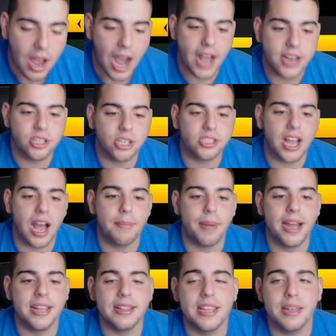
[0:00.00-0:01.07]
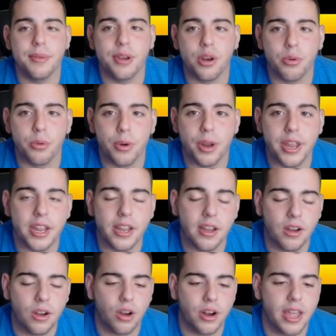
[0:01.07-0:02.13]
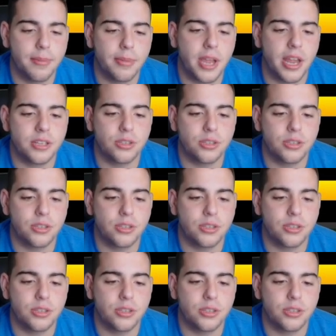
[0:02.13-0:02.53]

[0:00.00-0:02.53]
I just got my limited ring on NBA